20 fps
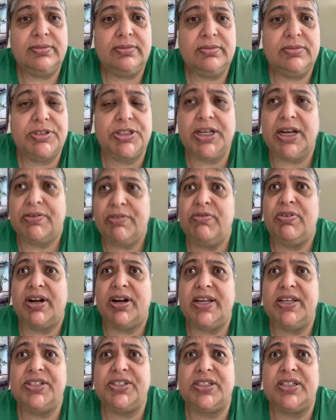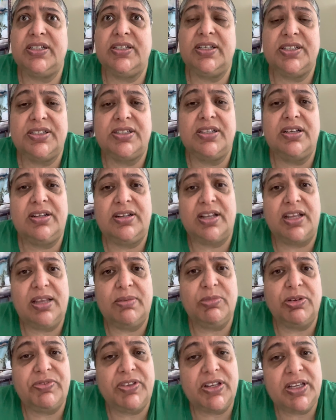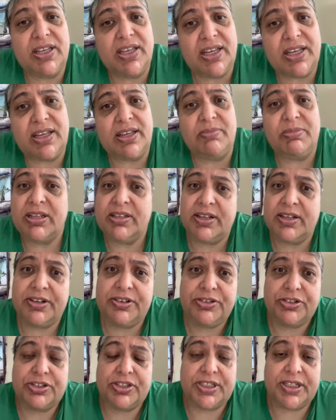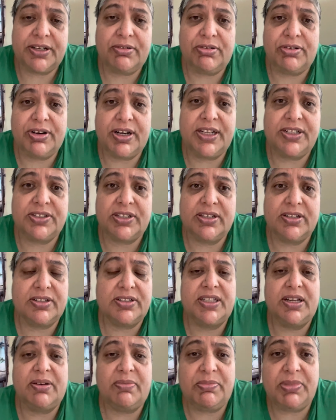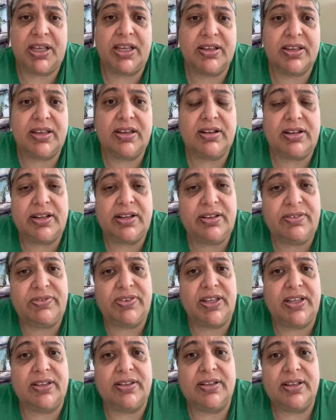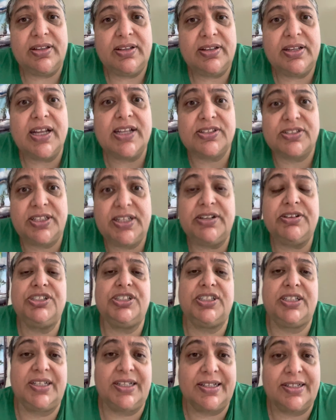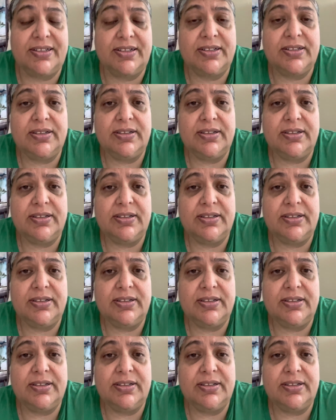Terrorizing is the name of the game, and they're just terrorizing us. They're making a living. That's their stand.